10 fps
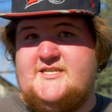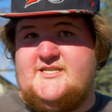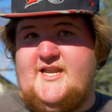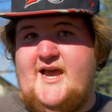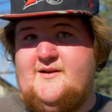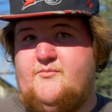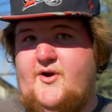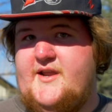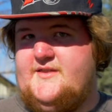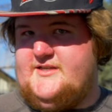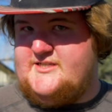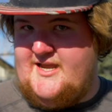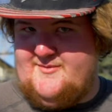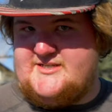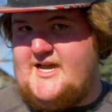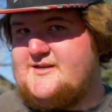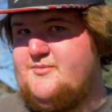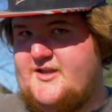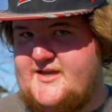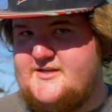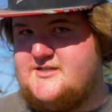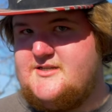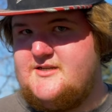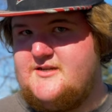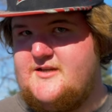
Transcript: is it had a break in the same exact place.